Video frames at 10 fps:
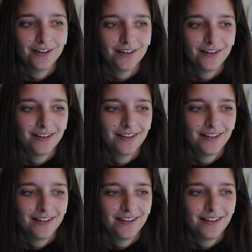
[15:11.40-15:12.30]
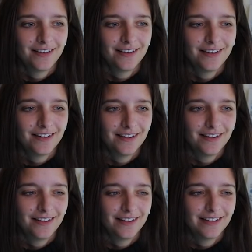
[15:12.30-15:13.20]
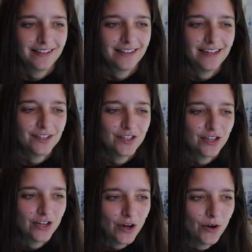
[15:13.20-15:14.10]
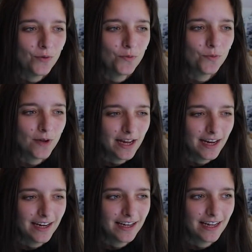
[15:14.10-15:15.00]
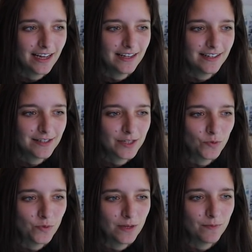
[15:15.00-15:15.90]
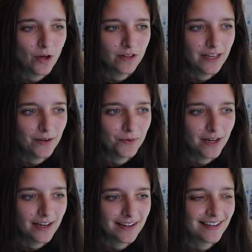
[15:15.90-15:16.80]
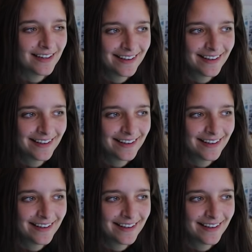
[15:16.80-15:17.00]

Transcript: It took him 30 minutes just to get down there. There's no way he can swim all that way